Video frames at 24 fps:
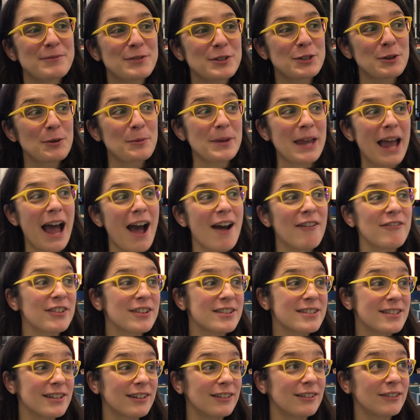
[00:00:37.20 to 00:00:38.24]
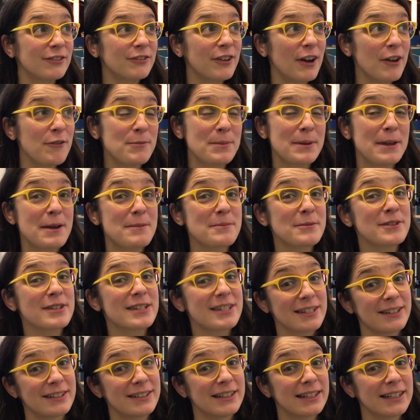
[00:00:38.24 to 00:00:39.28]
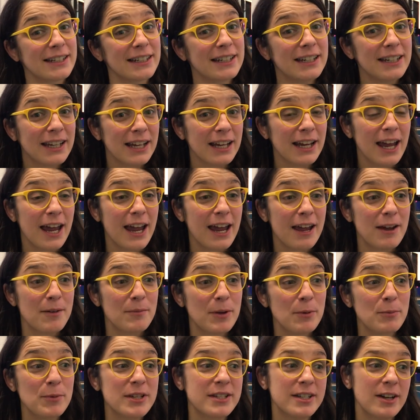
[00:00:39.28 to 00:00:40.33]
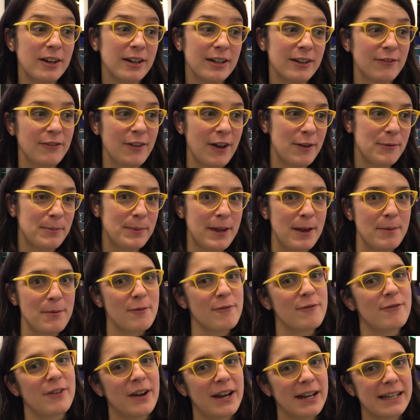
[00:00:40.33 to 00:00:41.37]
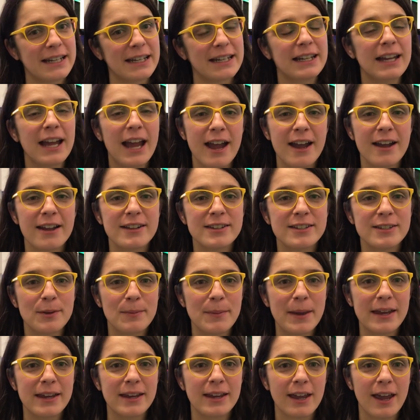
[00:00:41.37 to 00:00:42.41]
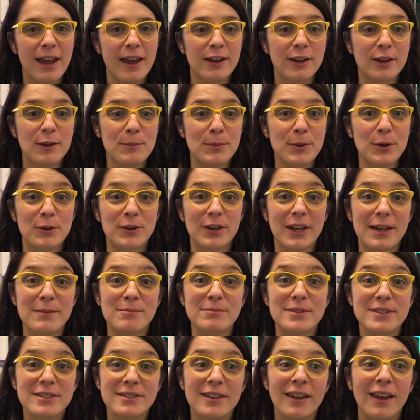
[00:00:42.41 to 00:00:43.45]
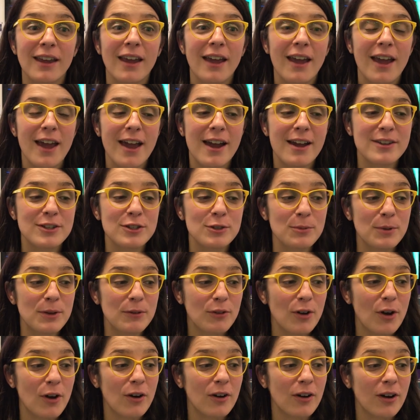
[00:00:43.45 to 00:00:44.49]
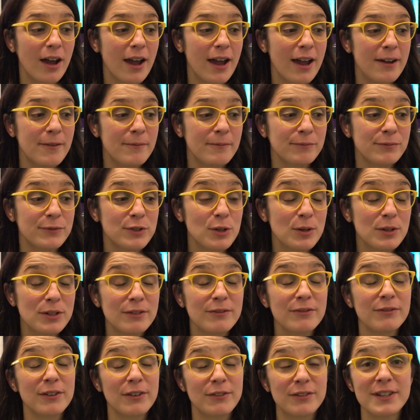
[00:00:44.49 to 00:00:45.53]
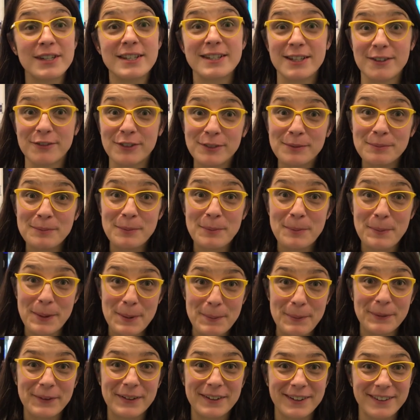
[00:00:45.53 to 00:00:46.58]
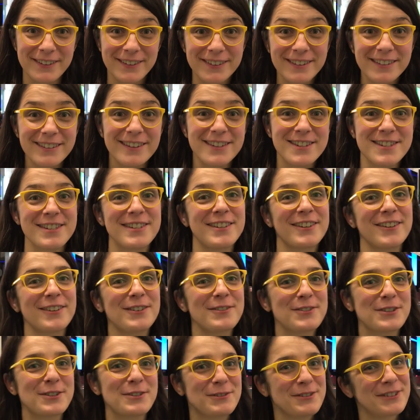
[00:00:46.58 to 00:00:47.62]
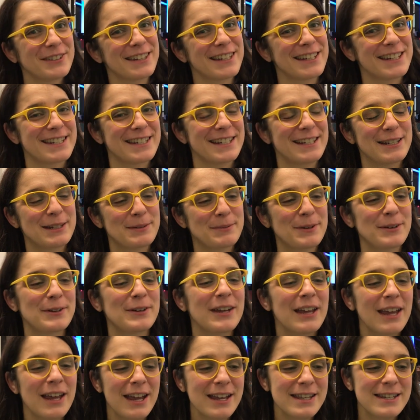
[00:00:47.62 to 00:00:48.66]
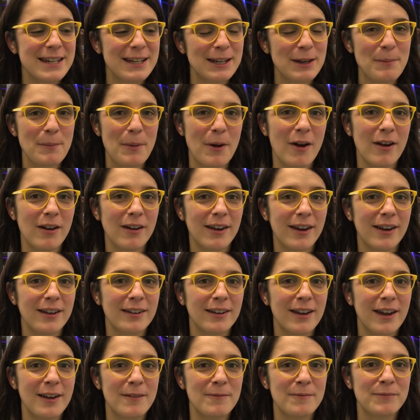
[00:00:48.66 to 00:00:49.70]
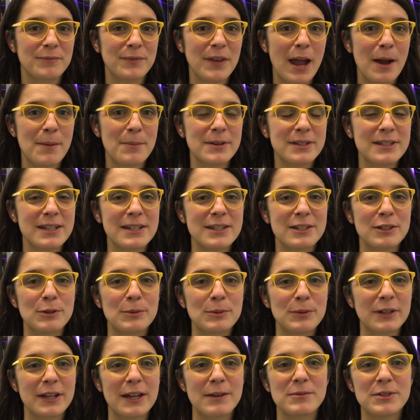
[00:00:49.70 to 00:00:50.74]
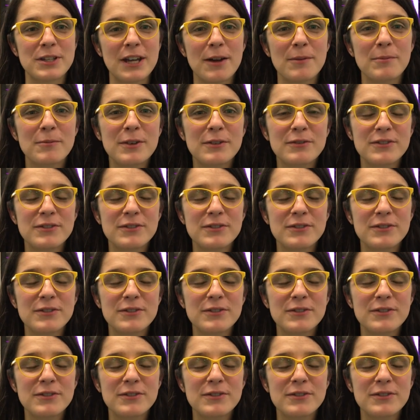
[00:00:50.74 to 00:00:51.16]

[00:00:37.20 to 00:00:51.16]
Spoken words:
So we have until 5 p.m. on Sunday, and we started at 5 p.m. on Friday to make computer games. So we've got 257 people here this year, which we're really excited about taking part in Aberdeen's Global Game Jam.